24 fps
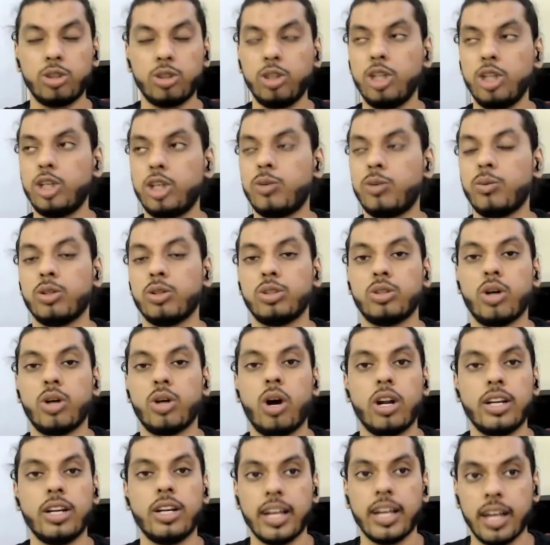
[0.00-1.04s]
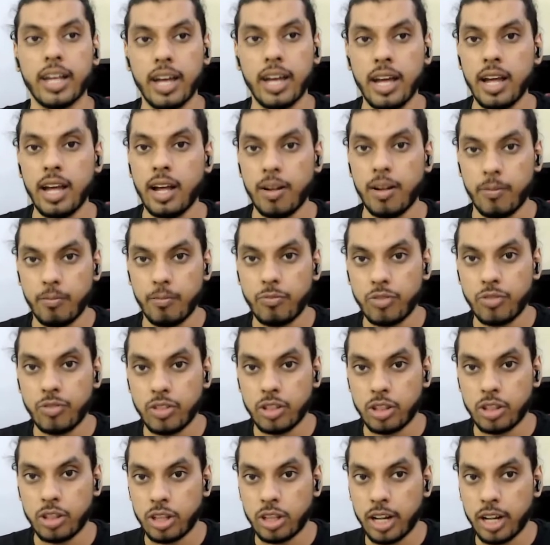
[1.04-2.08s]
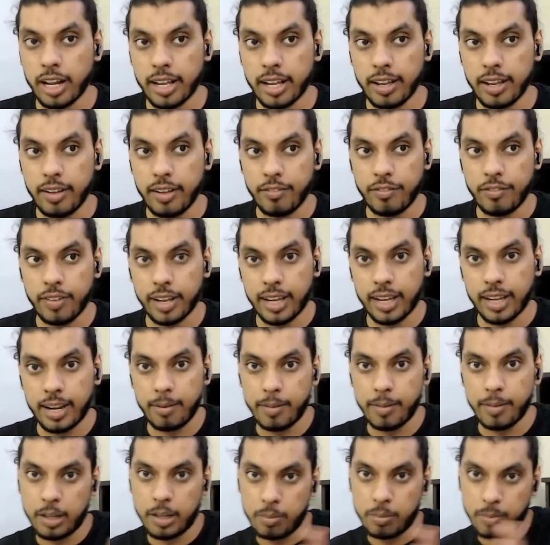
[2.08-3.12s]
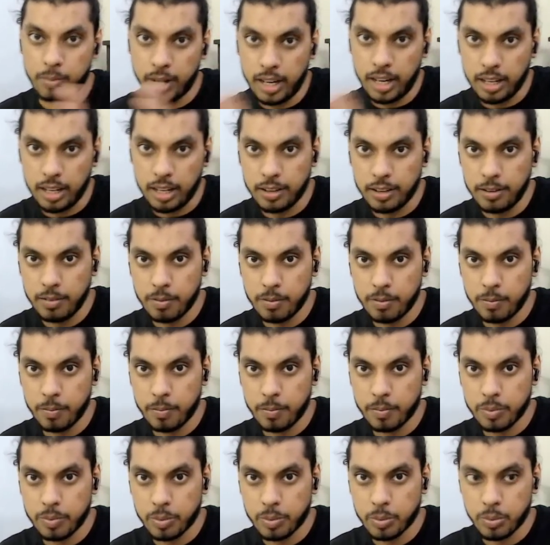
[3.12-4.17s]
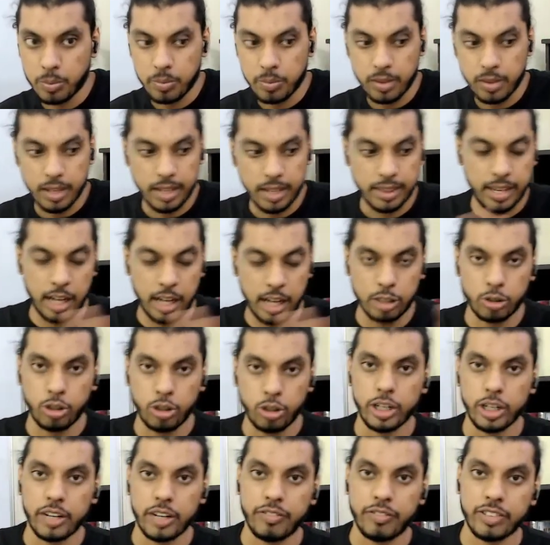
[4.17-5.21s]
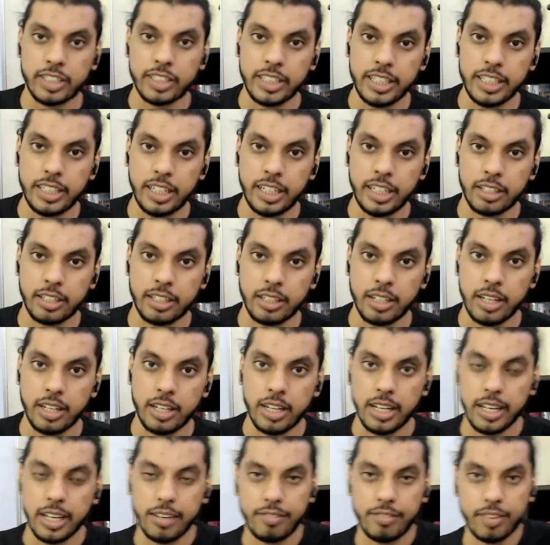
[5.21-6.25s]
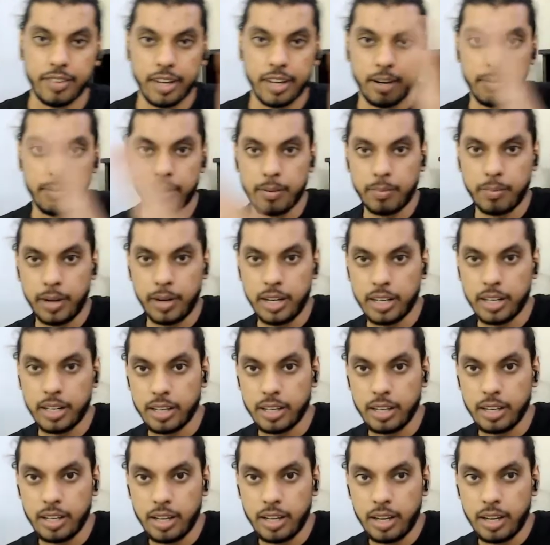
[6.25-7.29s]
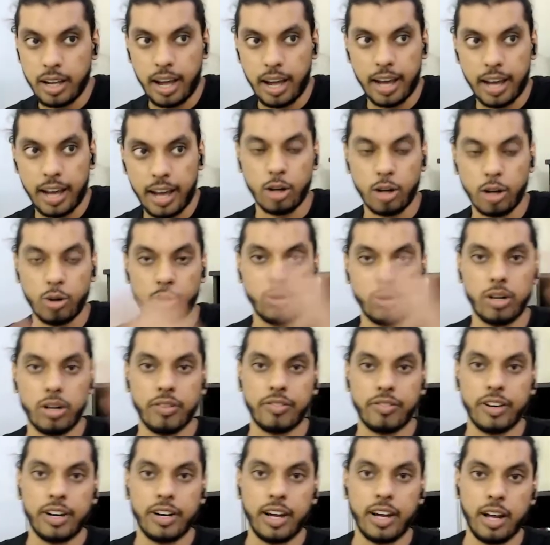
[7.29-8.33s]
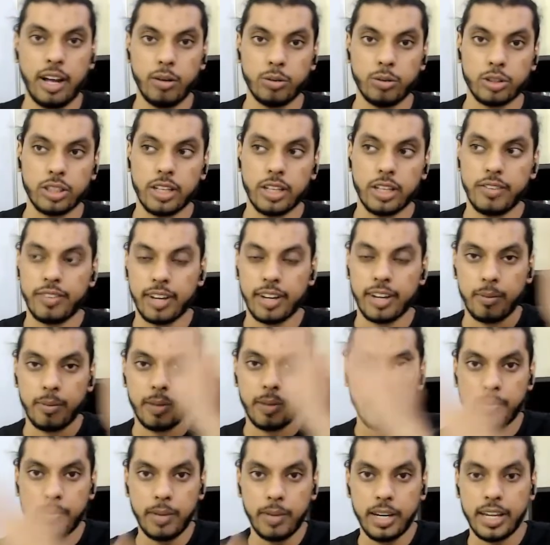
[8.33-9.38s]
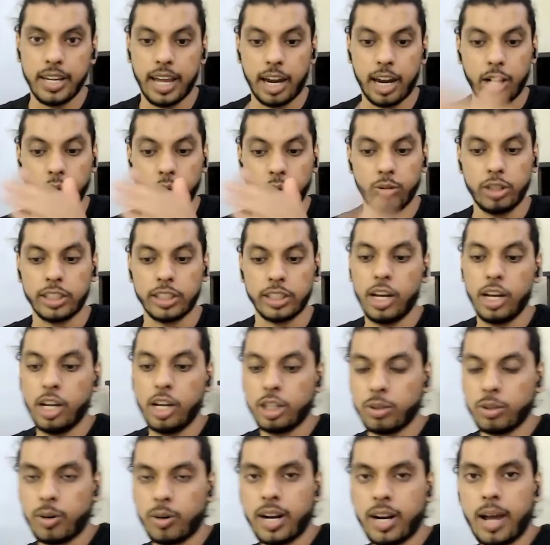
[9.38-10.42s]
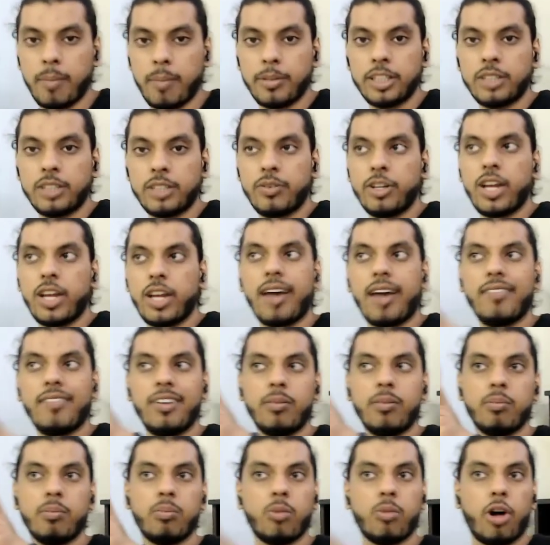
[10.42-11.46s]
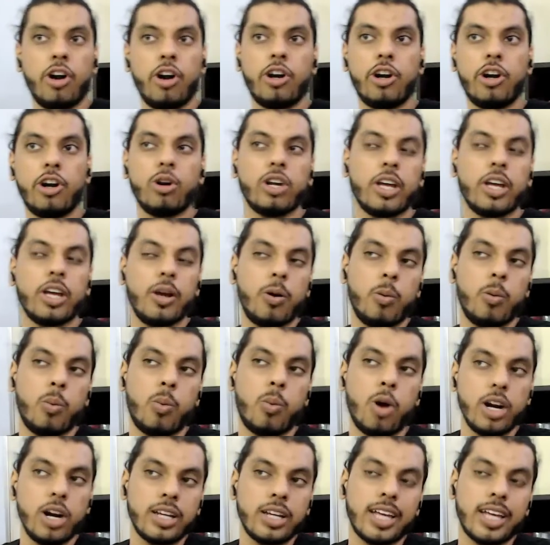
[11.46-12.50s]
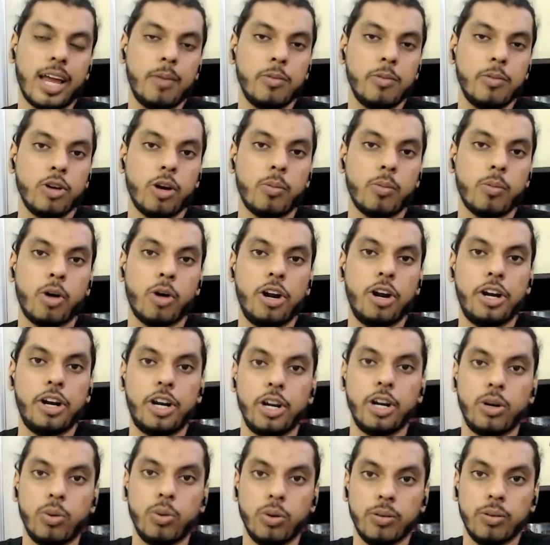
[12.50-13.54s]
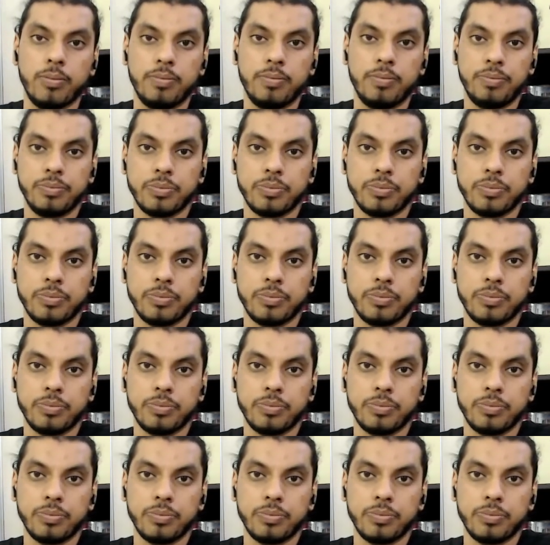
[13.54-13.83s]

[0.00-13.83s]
it was hot. Like if I can make money, that's going to get facilitated. If I can make money, I can go to a different house. If I can make money, I can do this. So what happens is when you have a monetary goal, okay, what can be your monetary goal?